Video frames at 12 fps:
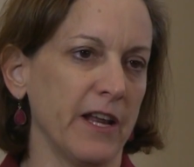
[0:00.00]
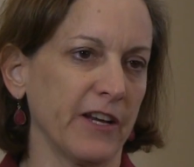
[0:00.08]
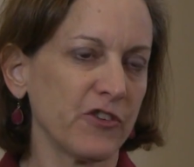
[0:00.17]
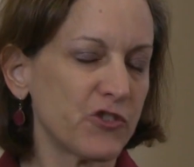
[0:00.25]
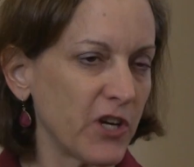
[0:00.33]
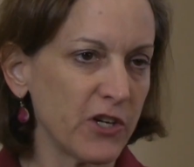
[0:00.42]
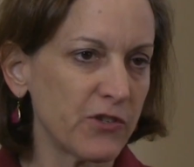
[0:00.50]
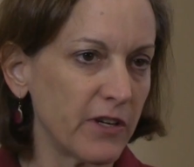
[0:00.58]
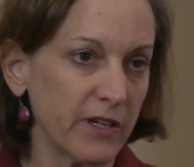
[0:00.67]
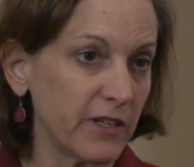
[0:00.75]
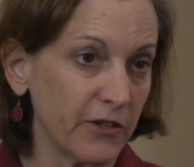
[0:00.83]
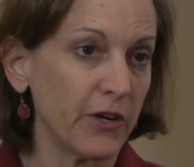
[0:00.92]
in
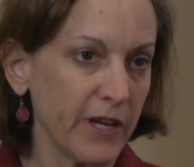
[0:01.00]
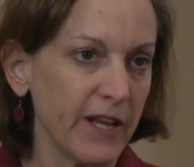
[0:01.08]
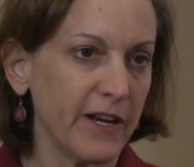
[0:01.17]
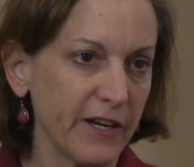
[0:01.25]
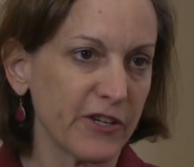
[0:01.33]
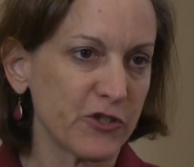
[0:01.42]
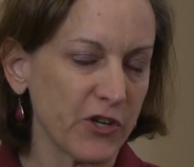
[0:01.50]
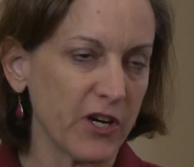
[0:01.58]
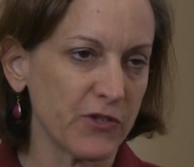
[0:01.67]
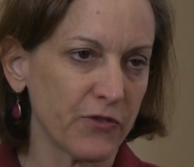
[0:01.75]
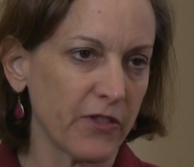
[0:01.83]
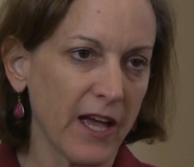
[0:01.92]

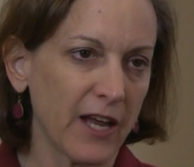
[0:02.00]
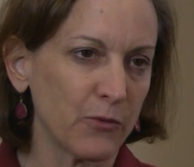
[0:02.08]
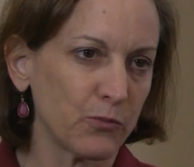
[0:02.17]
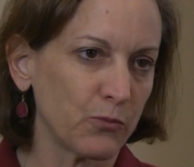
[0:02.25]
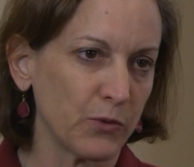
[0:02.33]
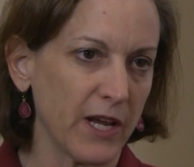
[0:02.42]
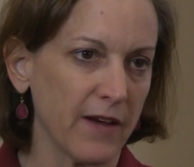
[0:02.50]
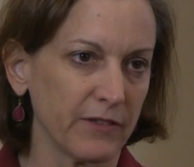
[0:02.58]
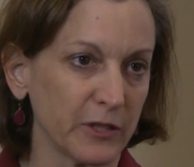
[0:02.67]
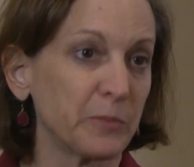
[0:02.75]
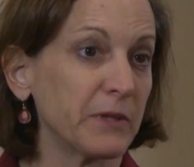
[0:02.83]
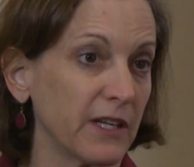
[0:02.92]
exchange for that, we have a
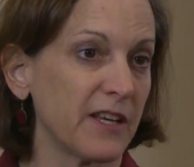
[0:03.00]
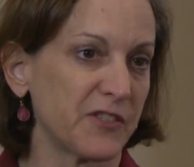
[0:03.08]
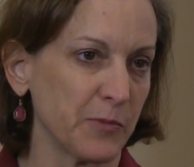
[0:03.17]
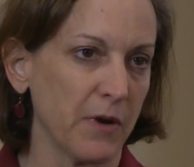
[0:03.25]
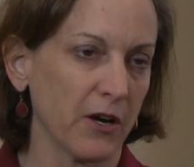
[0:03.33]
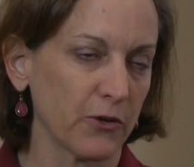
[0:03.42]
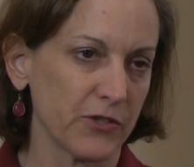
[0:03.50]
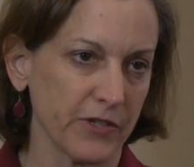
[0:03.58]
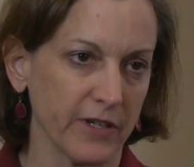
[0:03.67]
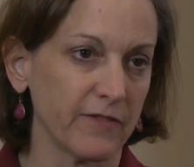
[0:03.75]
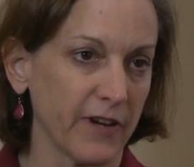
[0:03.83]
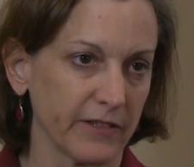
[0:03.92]
little bit less
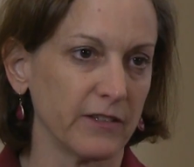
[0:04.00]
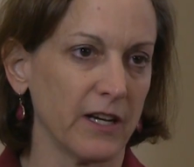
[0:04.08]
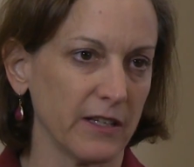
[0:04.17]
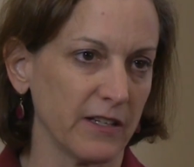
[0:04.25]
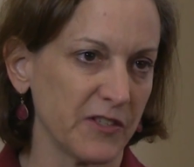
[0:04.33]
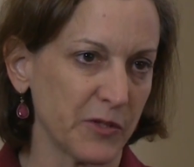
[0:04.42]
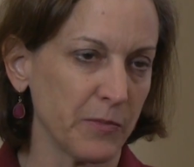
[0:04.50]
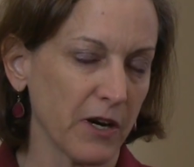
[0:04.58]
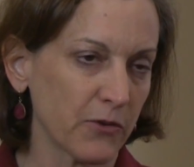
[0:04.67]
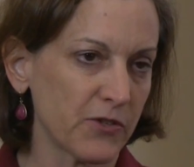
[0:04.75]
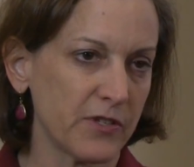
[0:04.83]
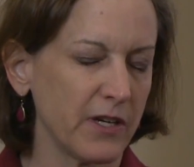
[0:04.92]
democracy, in fact, a lot less
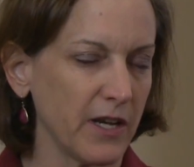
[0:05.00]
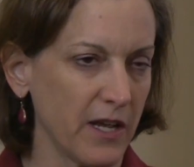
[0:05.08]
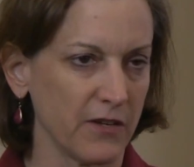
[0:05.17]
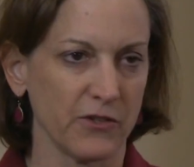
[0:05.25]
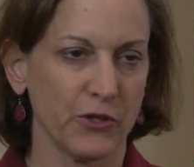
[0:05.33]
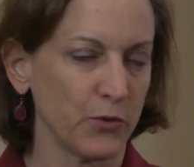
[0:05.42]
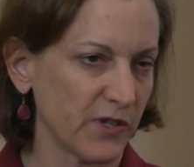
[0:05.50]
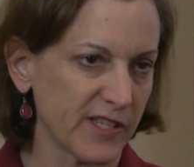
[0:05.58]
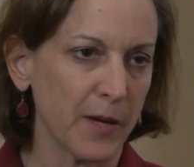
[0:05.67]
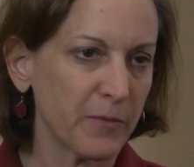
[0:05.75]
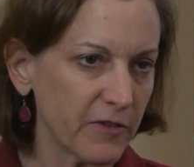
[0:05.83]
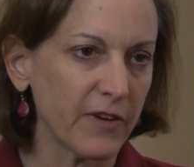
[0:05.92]
democracy, and you
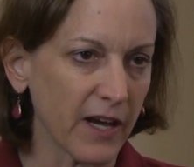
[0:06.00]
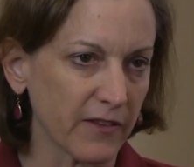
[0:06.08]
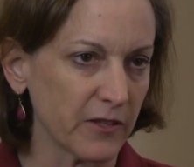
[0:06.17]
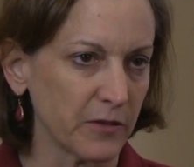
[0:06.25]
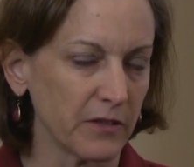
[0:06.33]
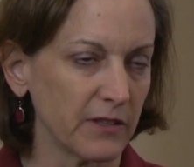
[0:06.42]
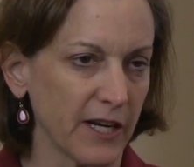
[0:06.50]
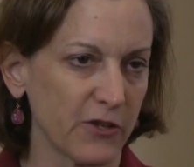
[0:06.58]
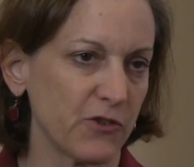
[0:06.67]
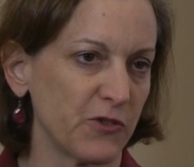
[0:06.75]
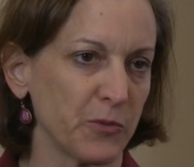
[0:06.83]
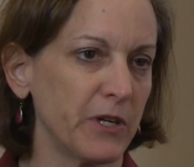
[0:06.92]
accept the fact that
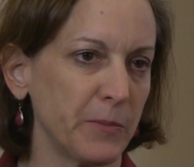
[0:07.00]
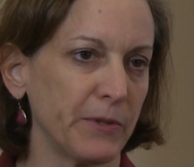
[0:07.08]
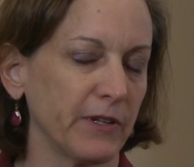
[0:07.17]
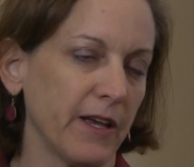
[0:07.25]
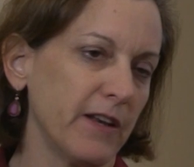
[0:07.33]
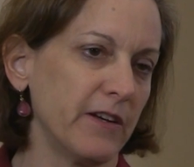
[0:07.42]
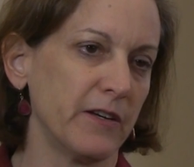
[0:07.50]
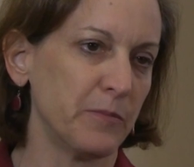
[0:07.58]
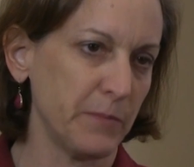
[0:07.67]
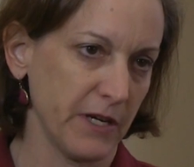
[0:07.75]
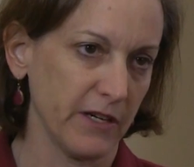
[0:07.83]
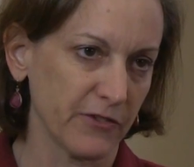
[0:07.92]
elections are manipulated
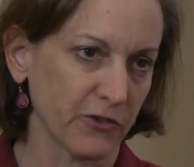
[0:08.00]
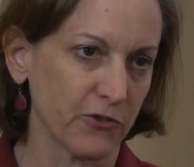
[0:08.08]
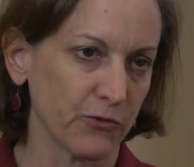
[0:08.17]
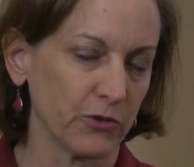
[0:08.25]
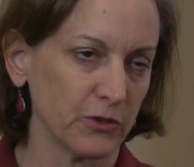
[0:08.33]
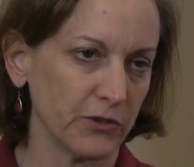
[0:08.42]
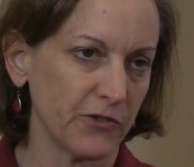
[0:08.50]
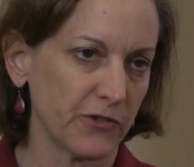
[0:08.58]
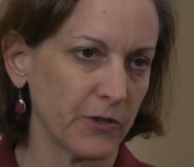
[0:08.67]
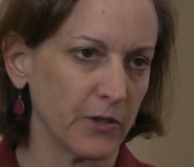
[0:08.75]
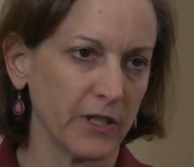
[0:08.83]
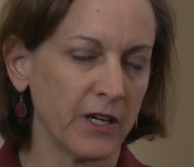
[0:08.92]
and media is controlled and
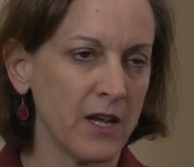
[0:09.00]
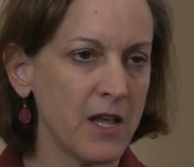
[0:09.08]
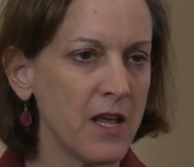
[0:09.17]
so on.